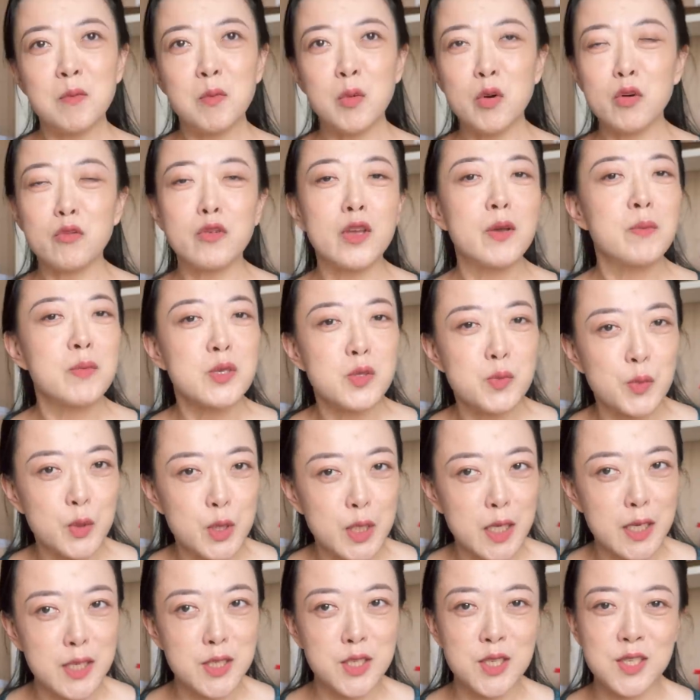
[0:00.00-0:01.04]
more famous
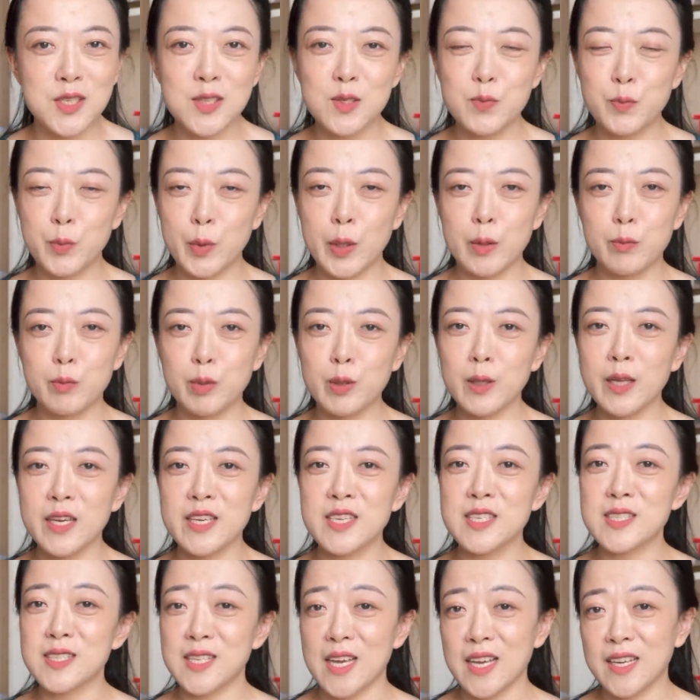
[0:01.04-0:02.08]
productions but
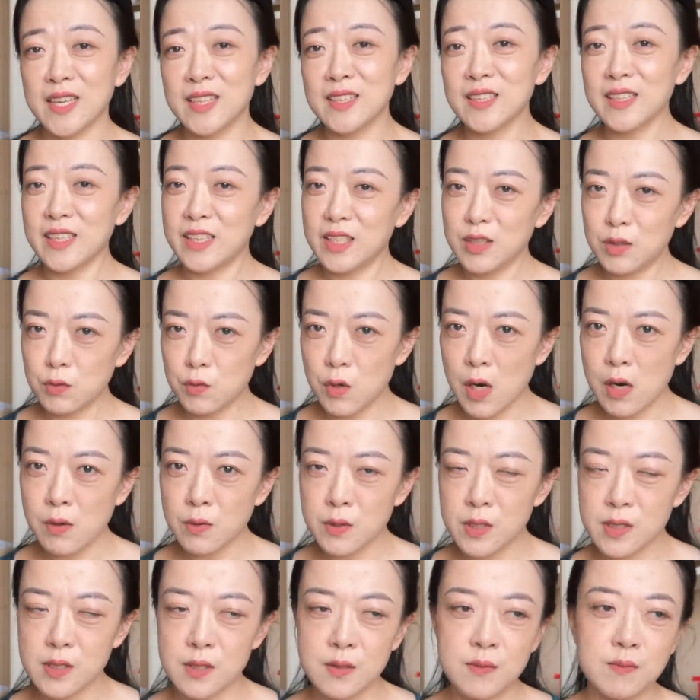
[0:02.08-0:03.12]
playing second lead
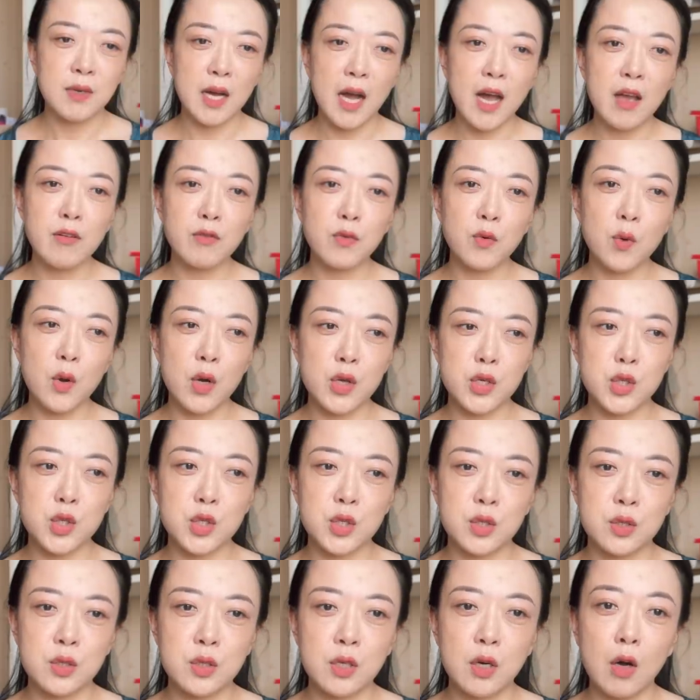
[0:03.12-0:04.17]
roles. I've
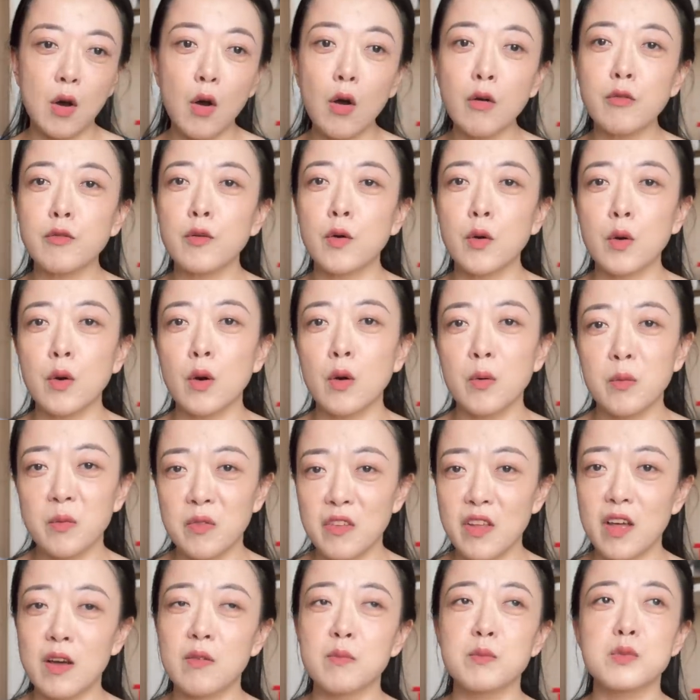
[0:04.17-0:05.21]
watched all four of
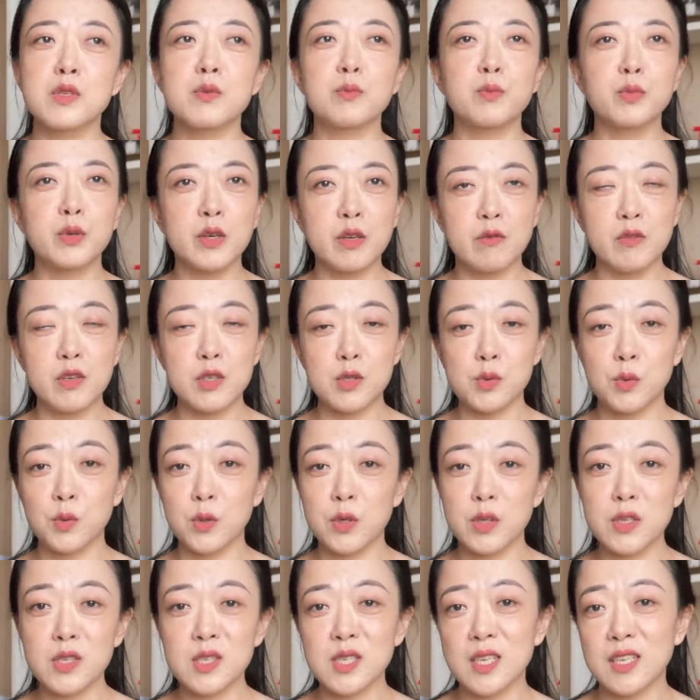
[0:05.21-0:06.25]
them's previous
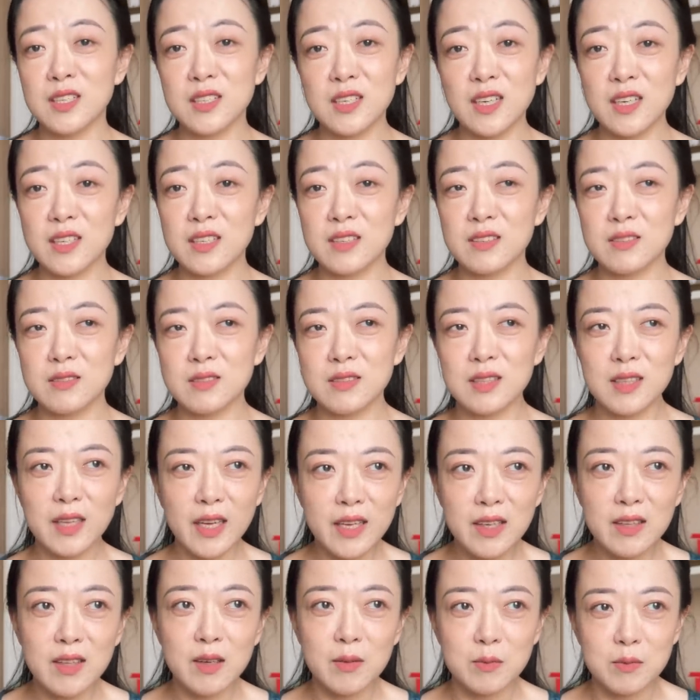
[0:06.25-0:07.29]
works and I
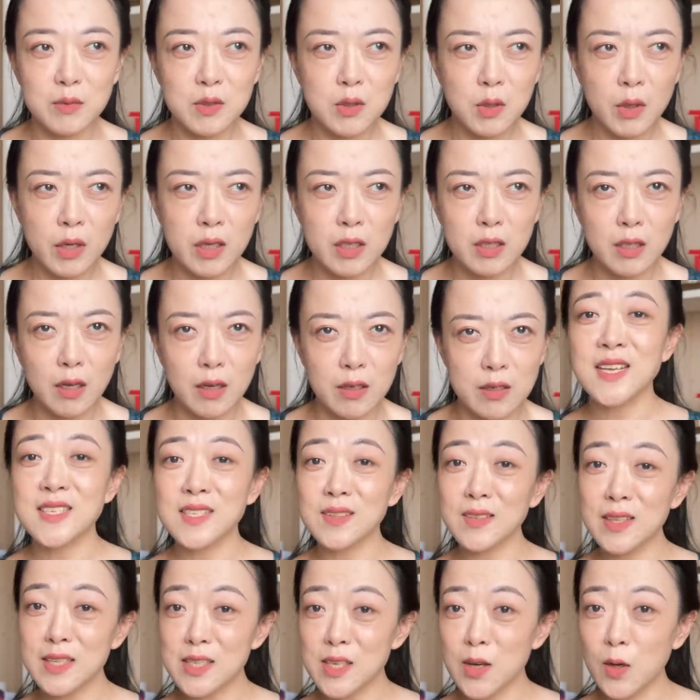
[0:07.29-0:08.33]
like them quite a lot.
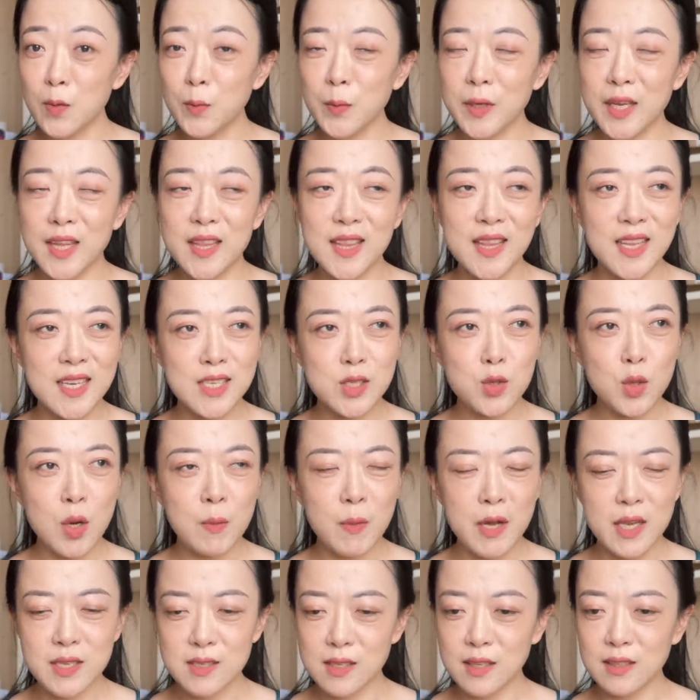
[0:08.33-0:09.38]
So let's hope this
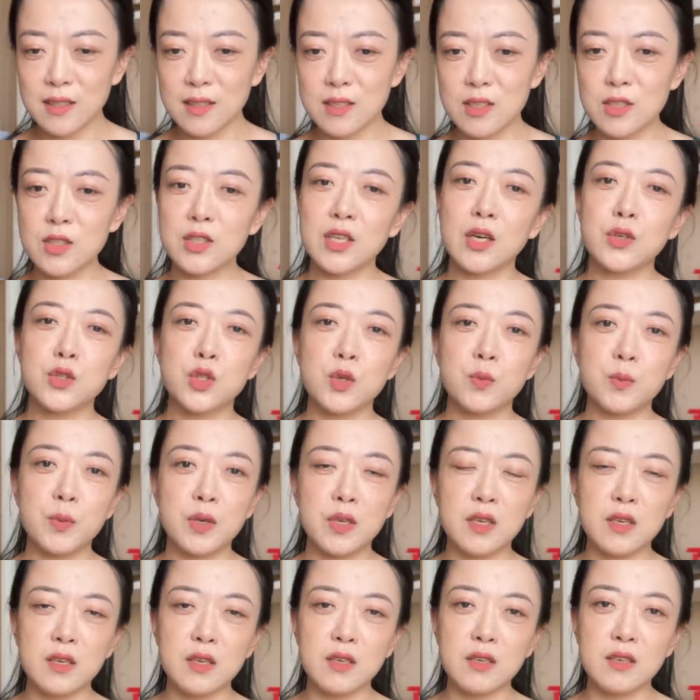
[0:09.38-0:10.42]
drama is gonna turn out to
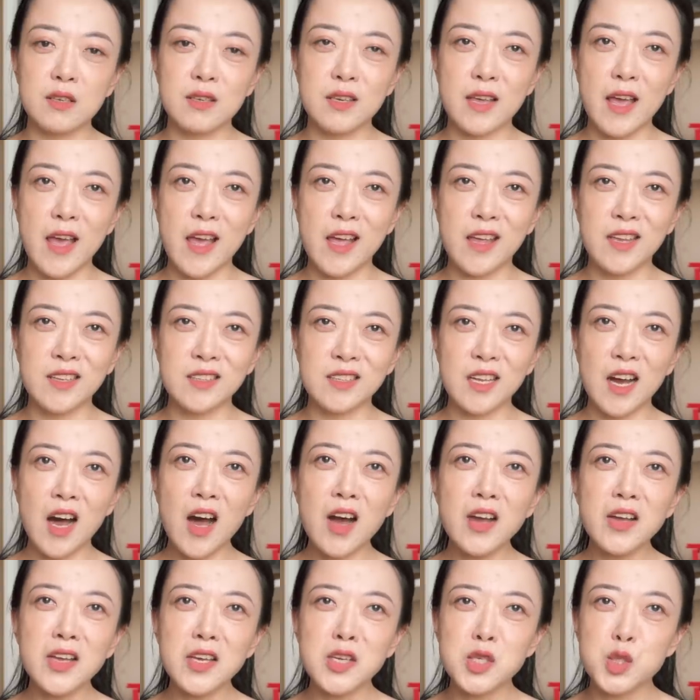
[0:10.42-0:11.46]
be an
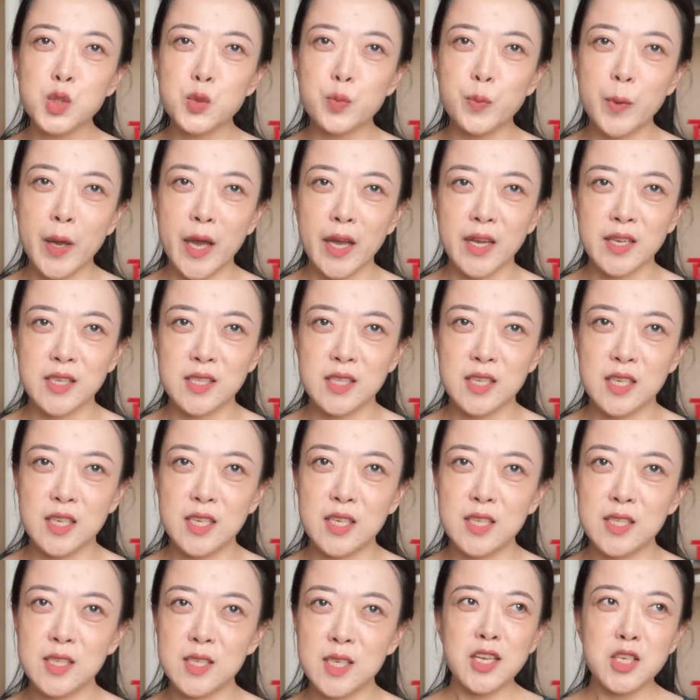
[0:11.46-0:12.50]

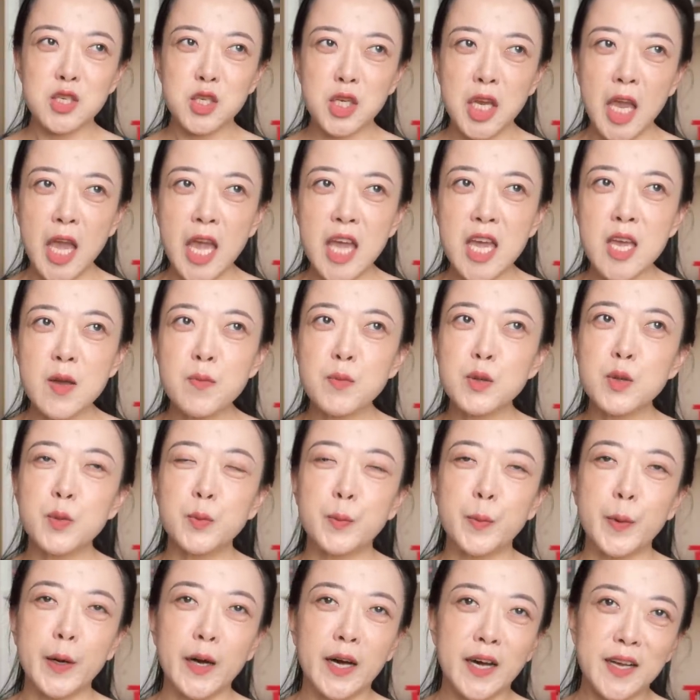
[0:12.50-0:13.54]
unexpected, cheap,
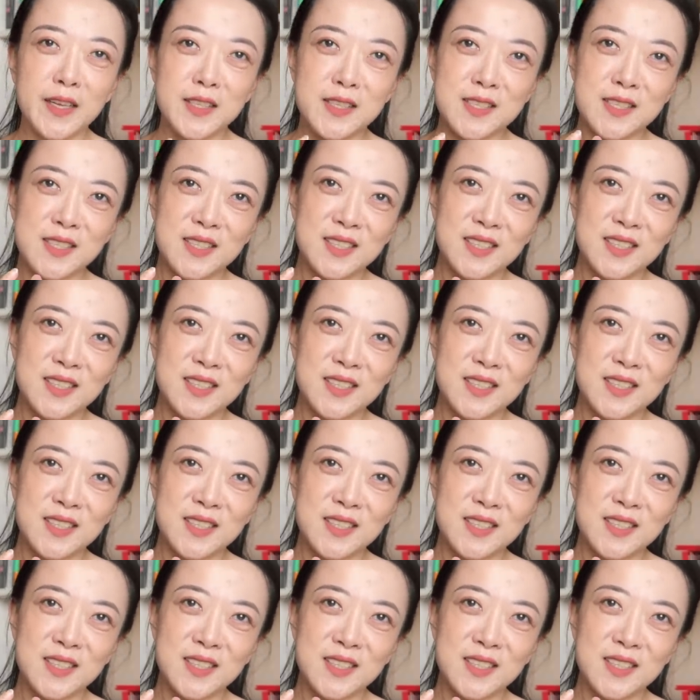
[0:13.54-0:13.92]
but